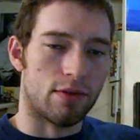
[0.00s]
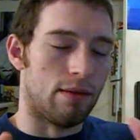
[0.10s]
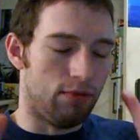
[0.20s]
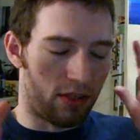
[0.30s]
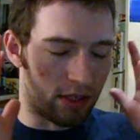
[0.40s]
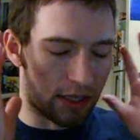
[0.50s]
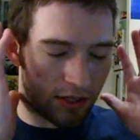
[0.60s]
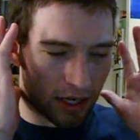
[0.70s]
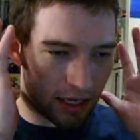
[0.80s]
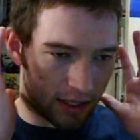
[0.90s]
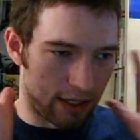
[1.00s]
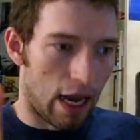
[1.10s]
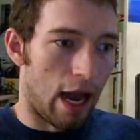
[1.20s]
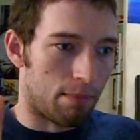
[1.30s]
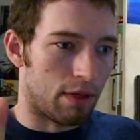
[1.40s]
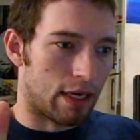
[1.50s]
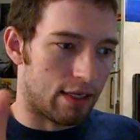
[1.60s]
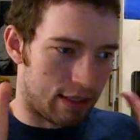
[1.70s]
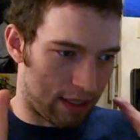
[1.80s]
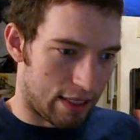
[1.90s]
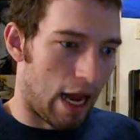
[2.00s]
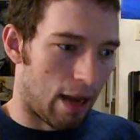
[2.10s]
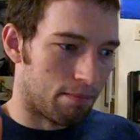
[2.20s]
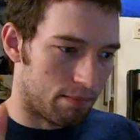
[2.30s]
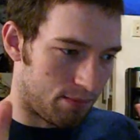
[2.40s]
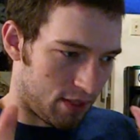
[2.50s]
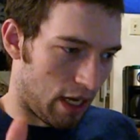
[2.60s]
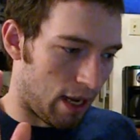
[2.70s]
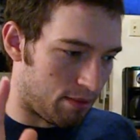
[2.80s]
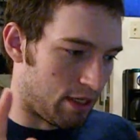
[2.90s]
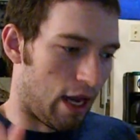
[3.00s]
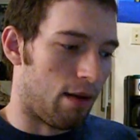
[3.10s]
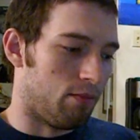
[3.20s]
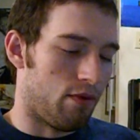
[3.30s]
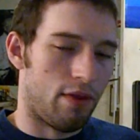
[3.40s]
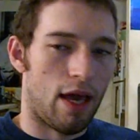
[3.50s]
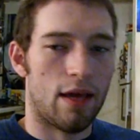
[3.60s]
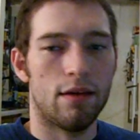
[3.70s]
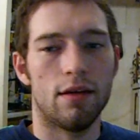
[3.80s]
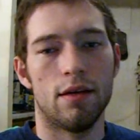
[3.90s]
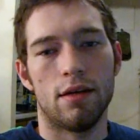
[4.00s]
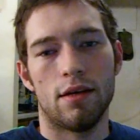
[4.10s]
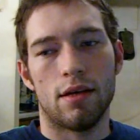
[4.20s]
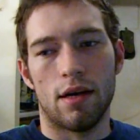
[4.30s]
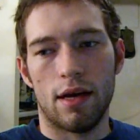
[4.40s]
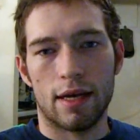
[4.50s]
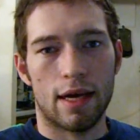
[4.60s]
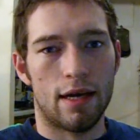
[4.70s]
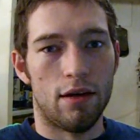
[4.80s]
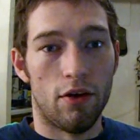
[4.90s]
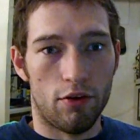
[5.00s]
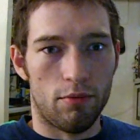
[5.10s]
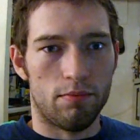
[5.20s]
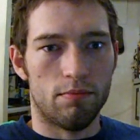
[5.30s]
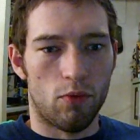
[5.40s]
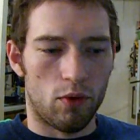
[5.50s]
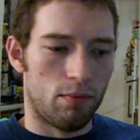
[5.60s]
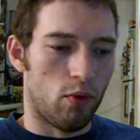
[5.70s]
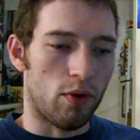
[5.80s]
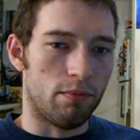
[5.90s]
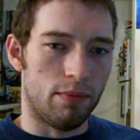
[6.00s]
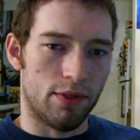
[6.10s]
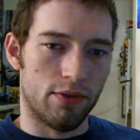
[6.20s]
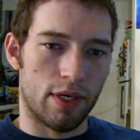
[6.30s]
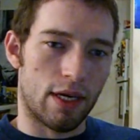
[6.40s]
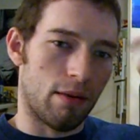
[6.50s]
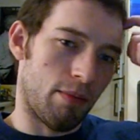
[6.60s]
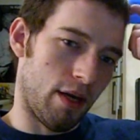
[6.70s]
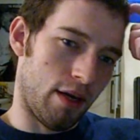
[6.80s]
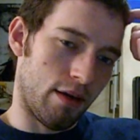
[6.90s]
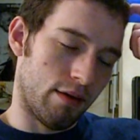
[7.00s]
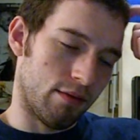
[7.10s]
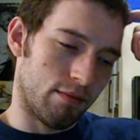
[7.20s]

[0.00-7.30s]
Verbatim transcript: I just I just gotta stop. I gotta stop, stop, stop with that. I got other more important bills I gotta pay.